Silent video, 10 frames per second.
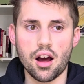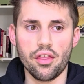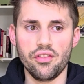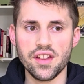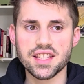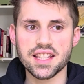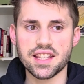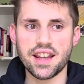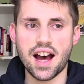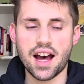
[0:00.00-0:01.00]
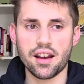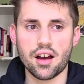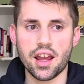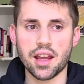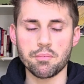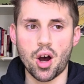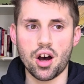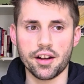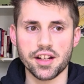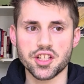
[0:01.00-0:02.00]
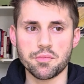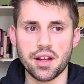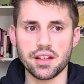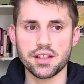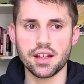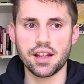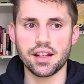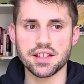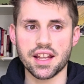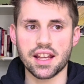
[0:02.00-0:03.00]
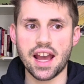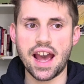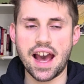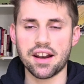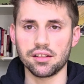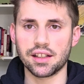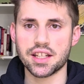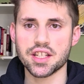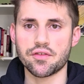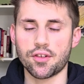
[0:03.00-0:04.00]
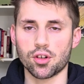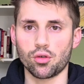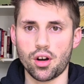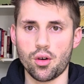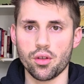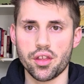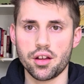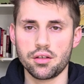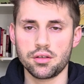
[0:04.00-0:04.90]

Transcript: this is not a punishment, it is a catalyst for growth.